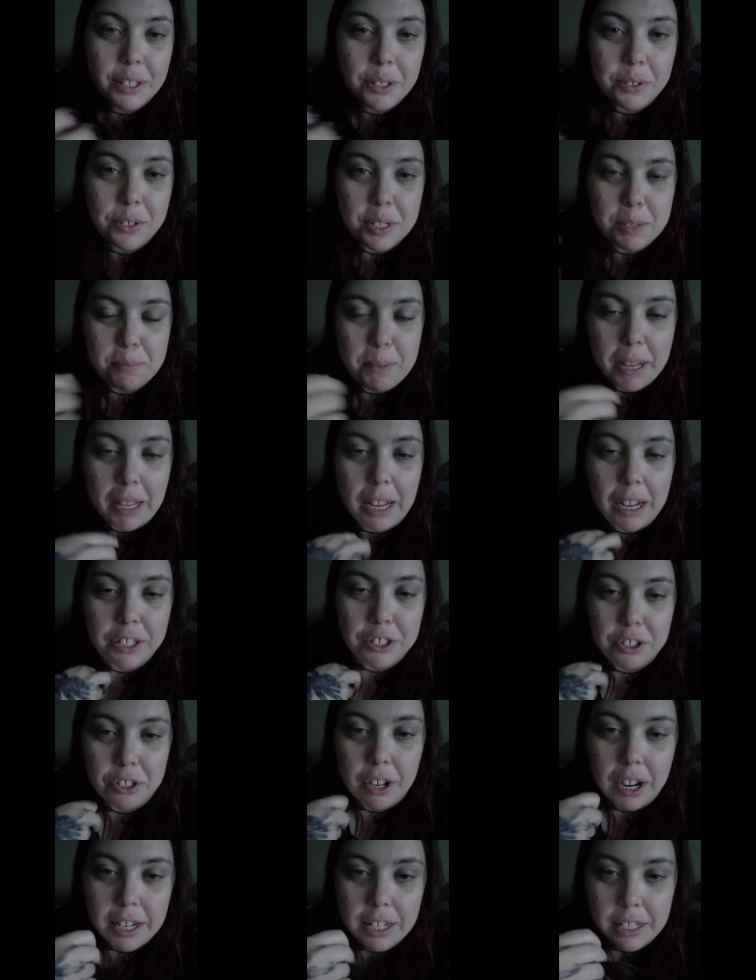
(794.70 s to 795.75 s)
was making
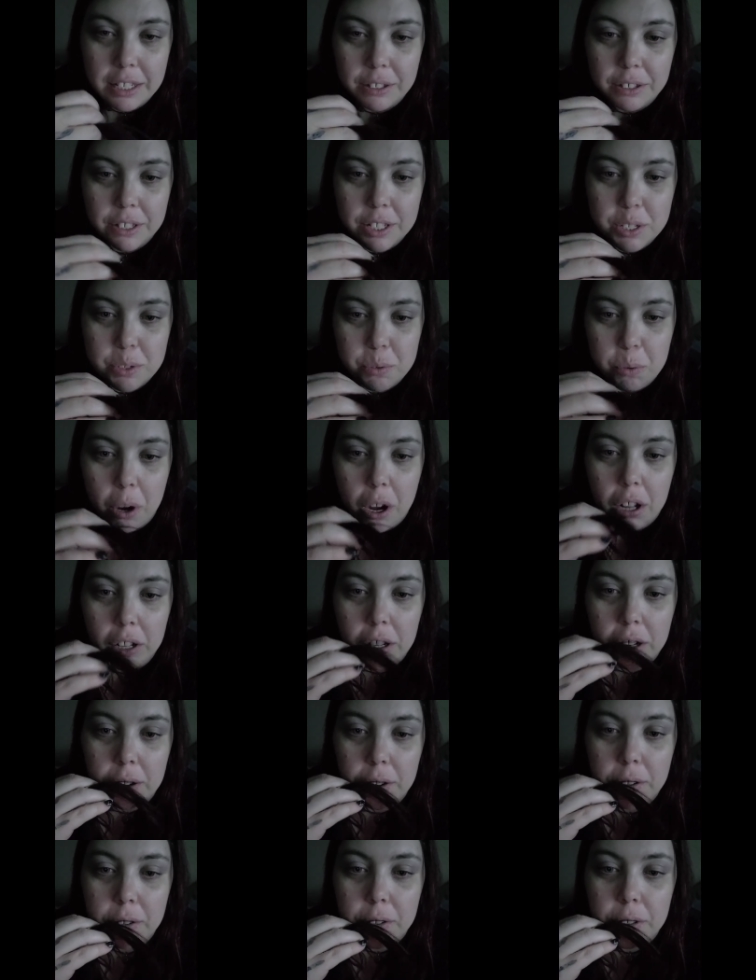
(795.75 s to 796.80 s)
sure I didn't
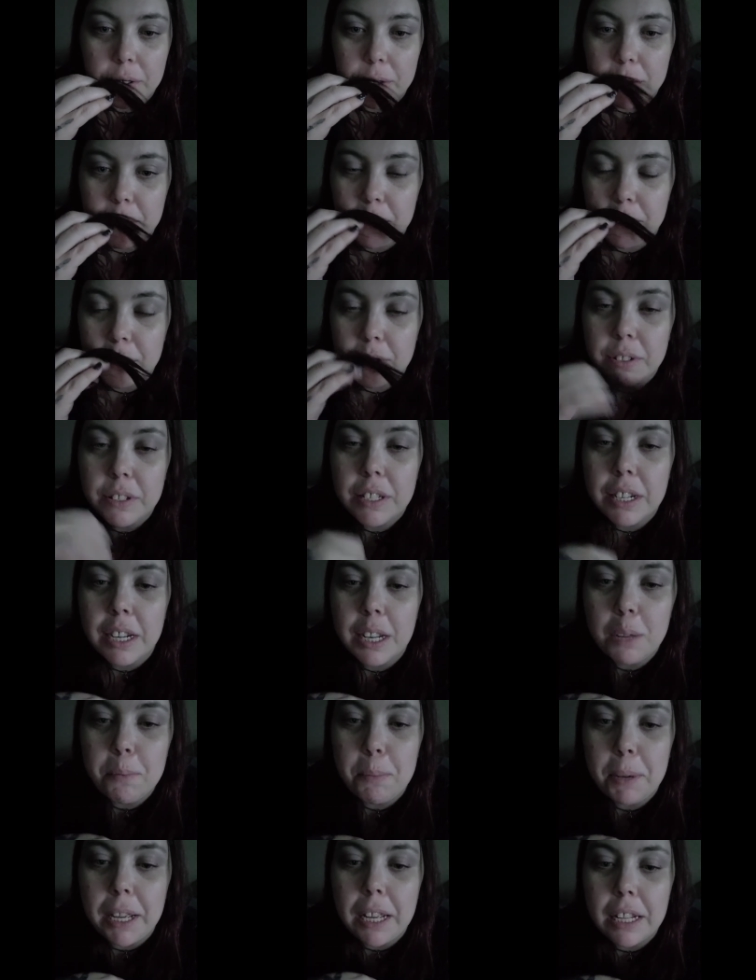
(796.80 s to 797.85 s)
swallow any
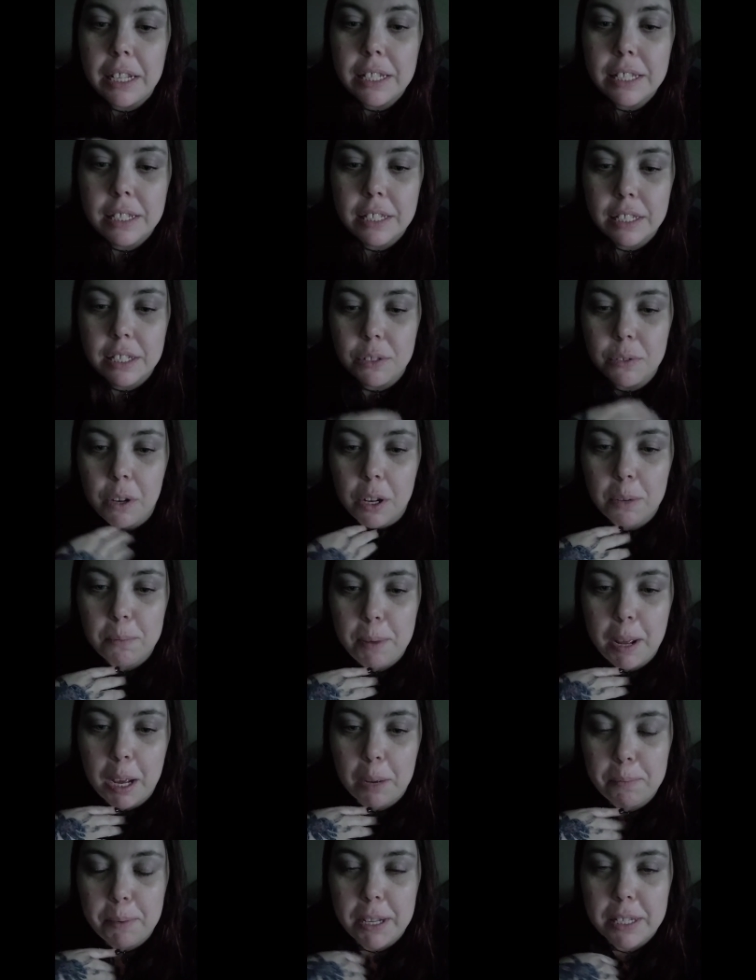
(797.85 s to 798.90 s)
meats, didn't want to
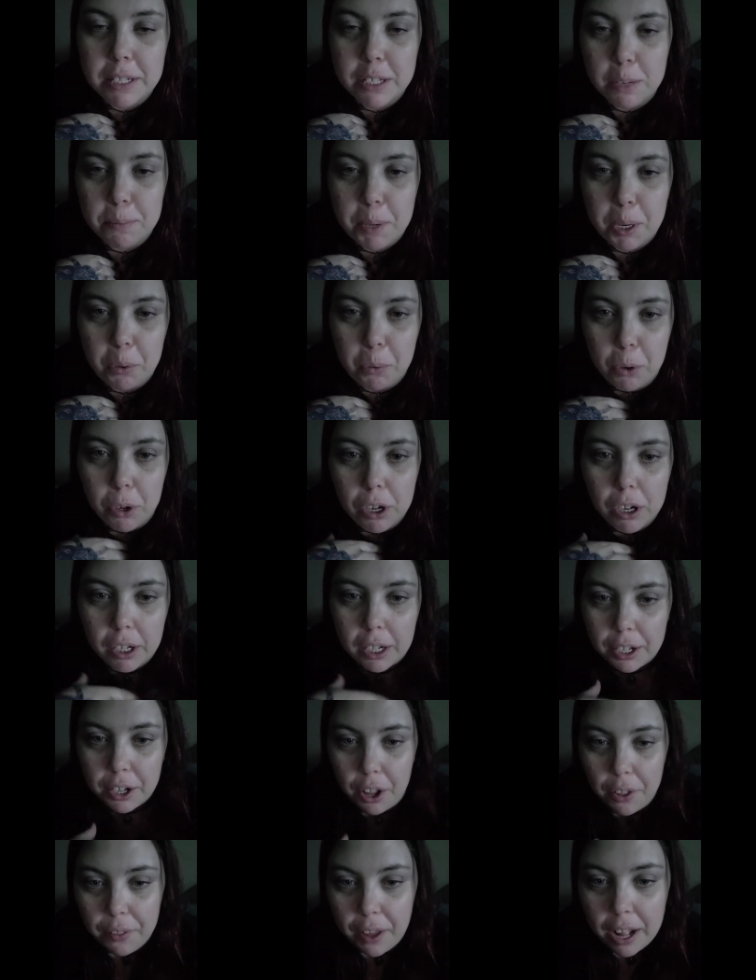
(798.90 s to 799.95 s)
make my stomach work and
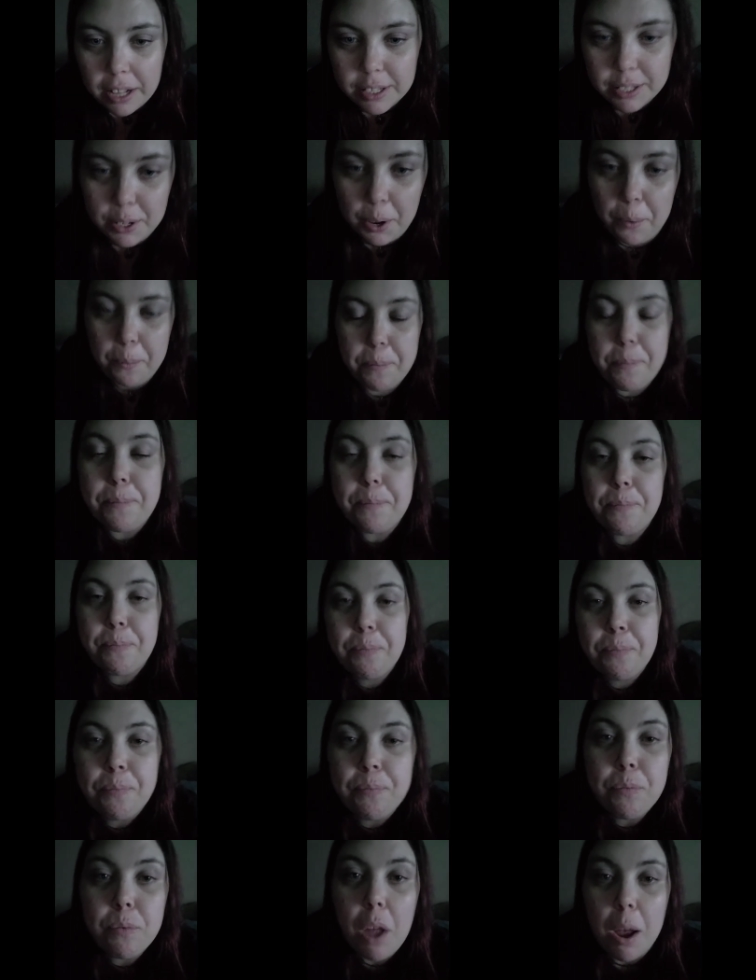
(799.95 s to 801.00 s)
all that. So
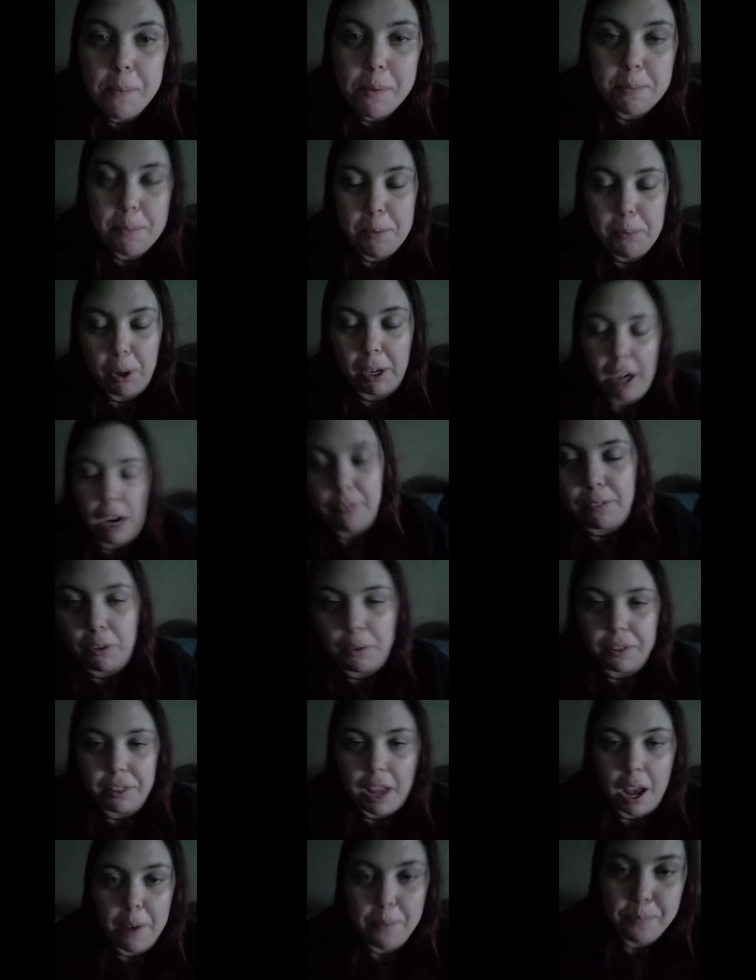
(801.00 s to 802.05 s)
I'm going to be more careful
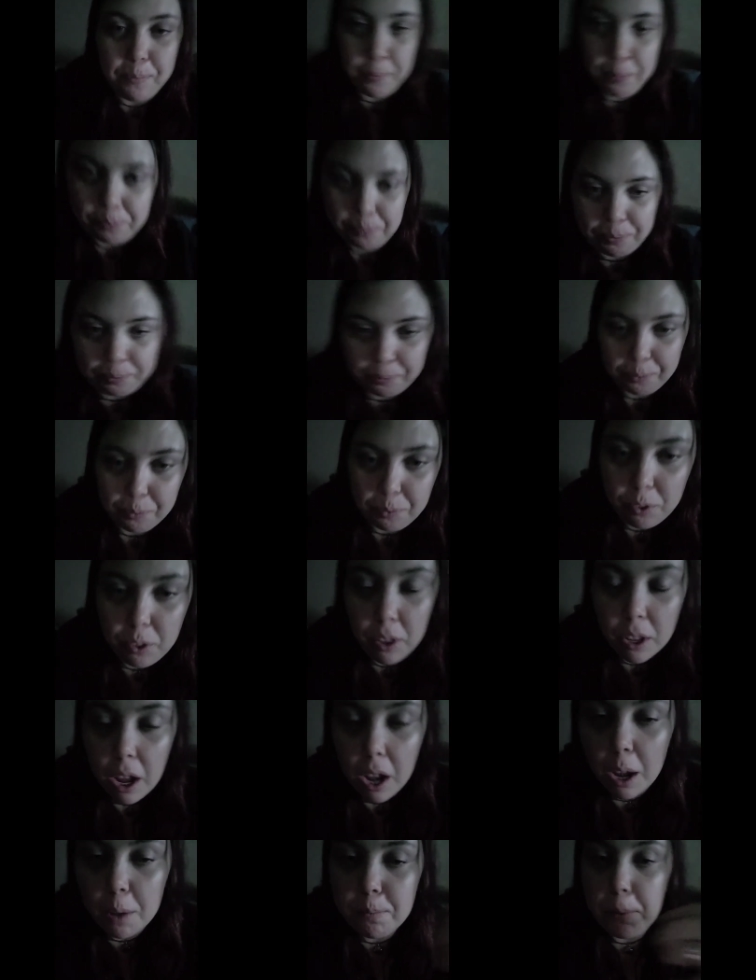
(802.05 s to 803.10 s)
with that.
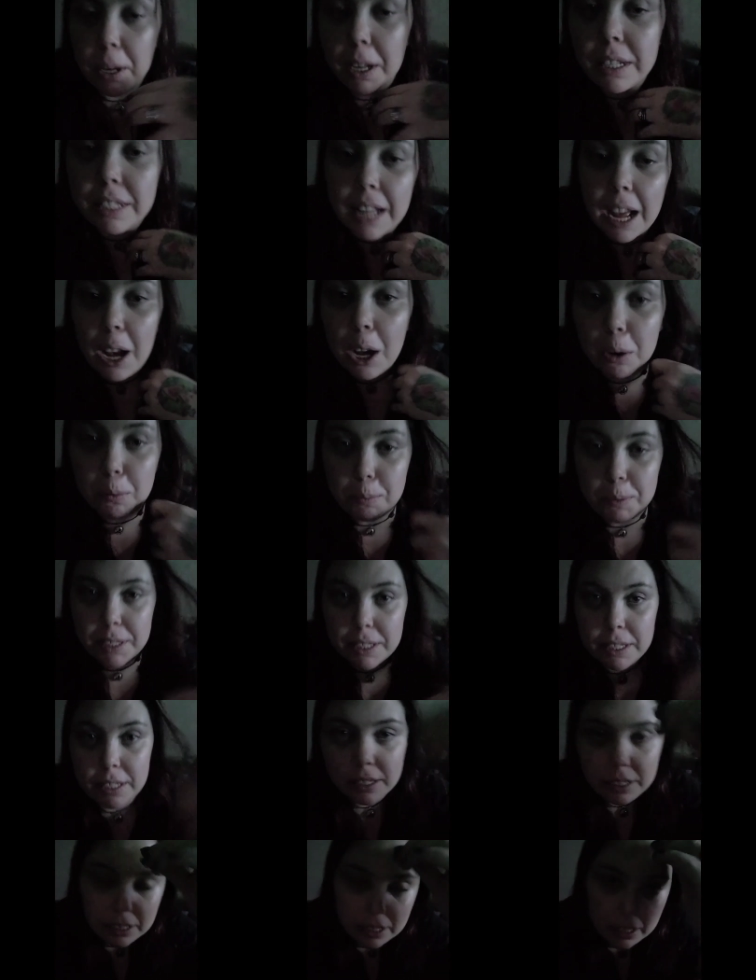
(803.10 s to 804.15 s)
But it helps,